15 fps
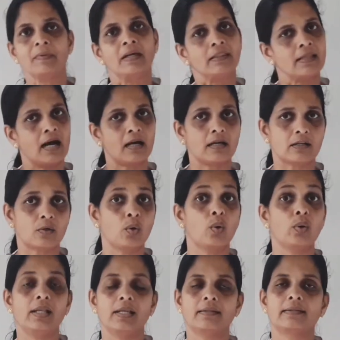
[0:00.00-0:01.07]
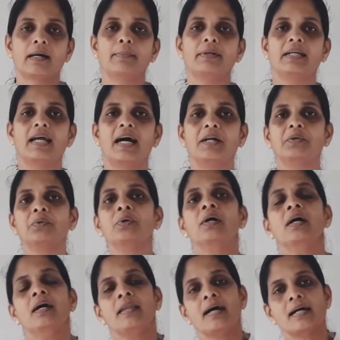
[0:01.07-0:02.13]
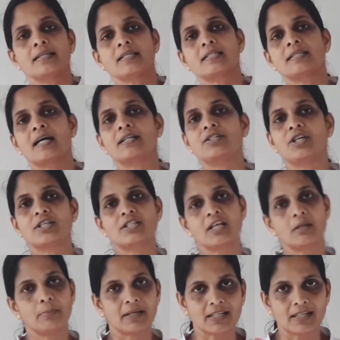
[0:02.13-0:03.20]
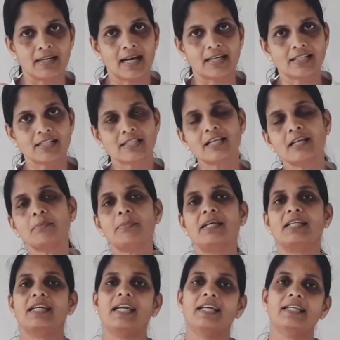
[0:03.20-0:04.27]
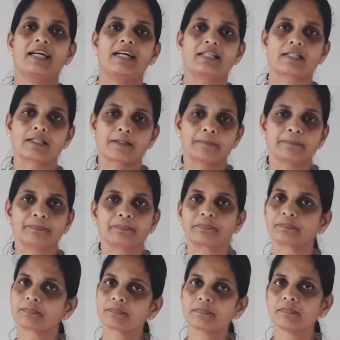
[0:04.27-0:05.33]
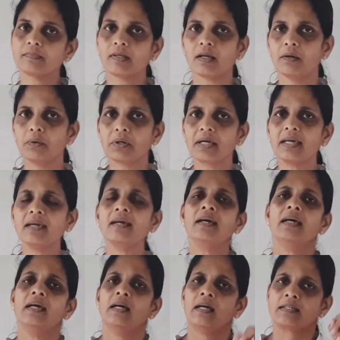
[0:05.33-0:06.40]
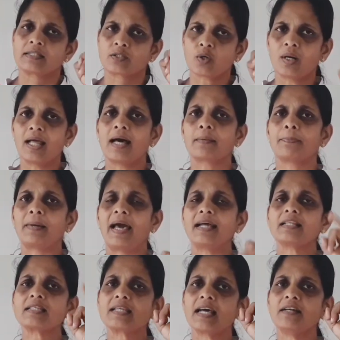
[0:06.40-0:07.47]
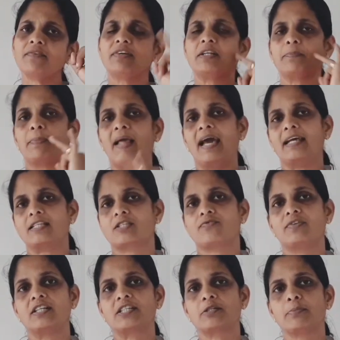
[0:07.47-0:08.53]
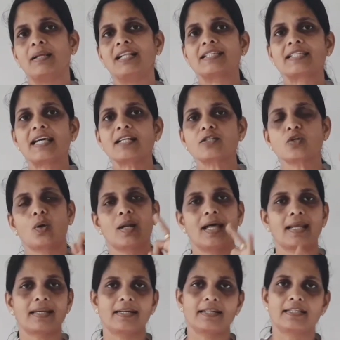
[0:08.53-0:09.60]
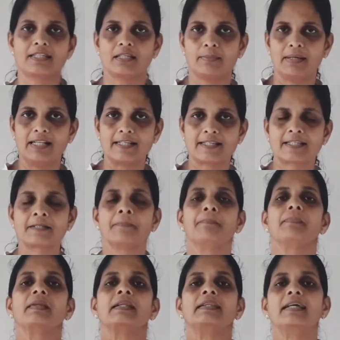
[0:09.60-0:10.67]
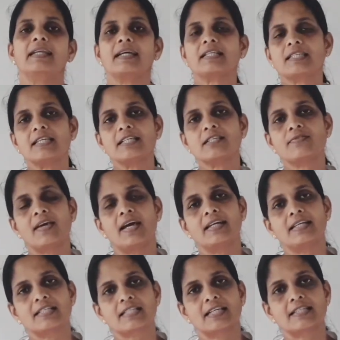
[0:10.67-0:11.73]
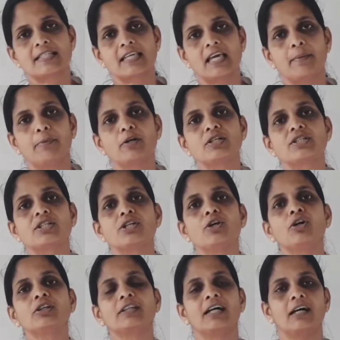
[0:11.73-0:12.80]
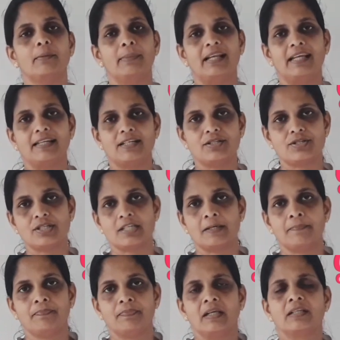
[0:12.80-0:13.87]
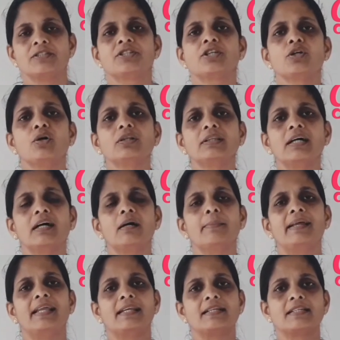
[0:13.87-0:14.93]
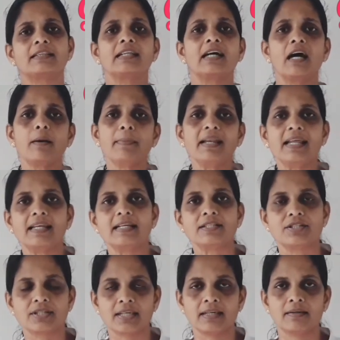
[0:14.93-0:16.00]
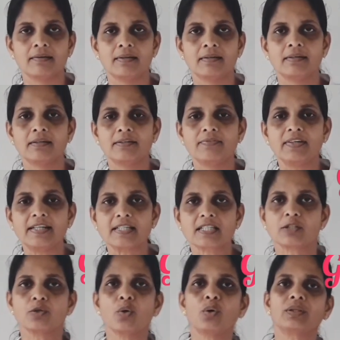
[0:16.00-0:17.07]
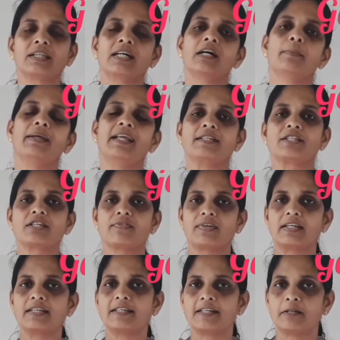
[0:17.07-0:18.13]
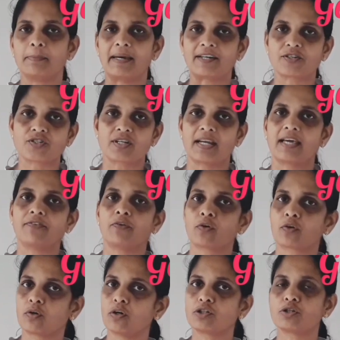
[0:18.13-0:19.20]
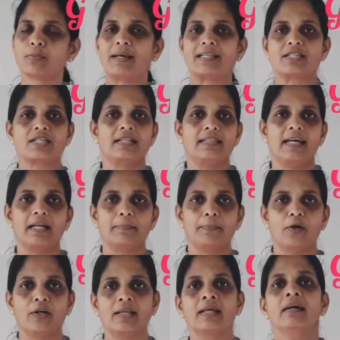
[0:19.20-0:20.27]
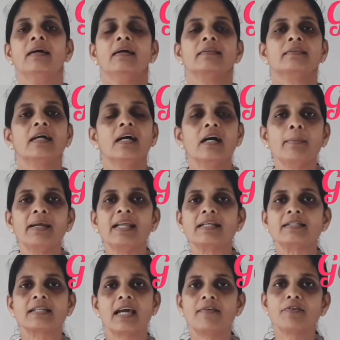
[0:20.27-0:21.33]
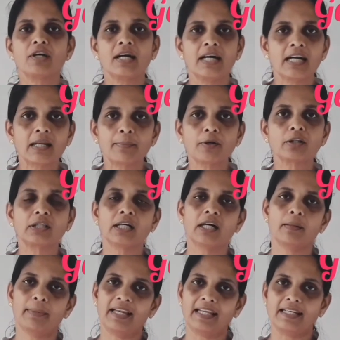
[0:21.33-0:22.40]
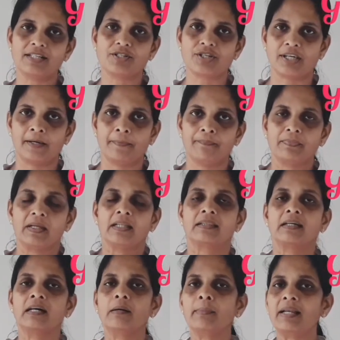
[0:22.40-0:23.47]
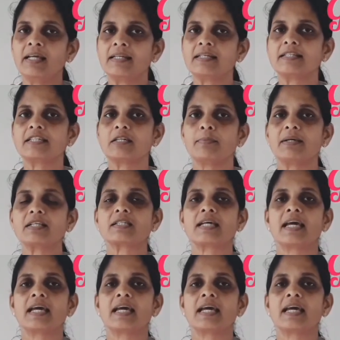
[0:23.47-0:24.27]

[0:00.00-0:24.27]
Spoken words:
Nagarkoil in Tamil Nadu, Rajasthan, Jaisalmer in Rajasthan, many areas. Okay. Solar plants and wind plants, windmills and solar energy mills. The next is we are discussing about geothermal energy. Geothermal energy, thermal energy, thermal energy we didn't mention, I forgot to mention that point. Thermal energy, have you heard about thermal energy? Thermal energy means